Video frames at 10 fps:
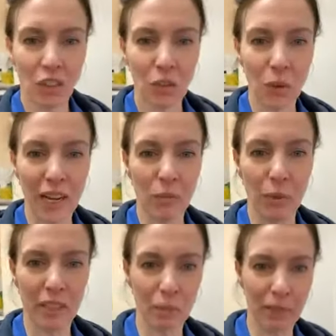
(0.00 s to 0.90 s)
don't know why
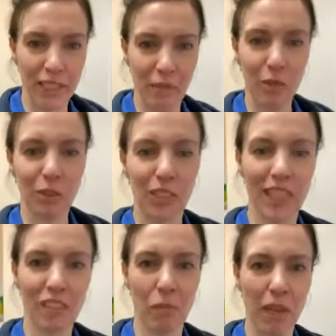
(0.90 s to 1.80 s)
I'm whispering. I'm just
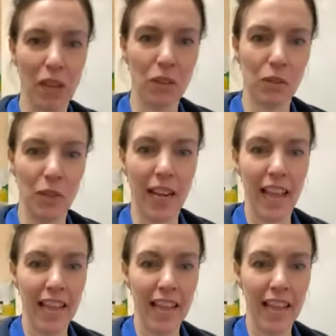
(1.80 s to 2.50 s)
here on my own.